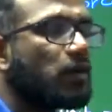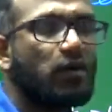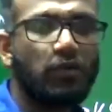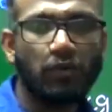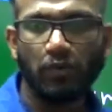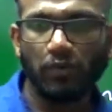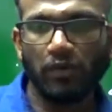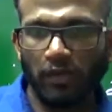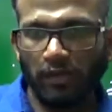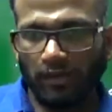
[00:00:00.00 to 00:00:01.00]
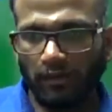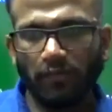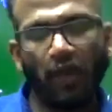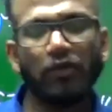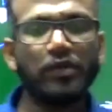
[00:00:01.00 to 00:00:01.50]
who
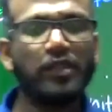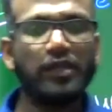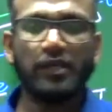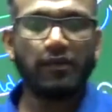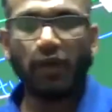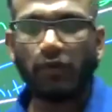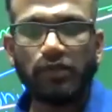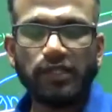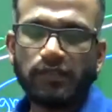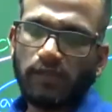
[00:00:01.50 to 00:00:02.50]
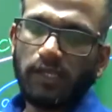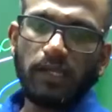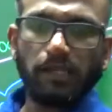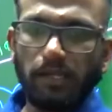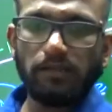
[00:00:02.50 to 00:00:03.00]
found these
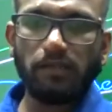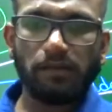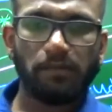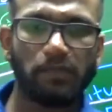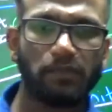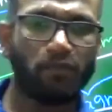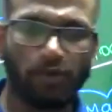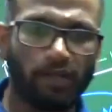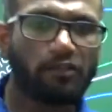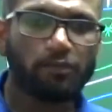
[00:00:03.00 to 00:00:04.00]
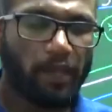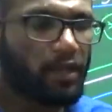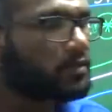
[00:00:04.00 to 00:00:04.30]
theories, for respect,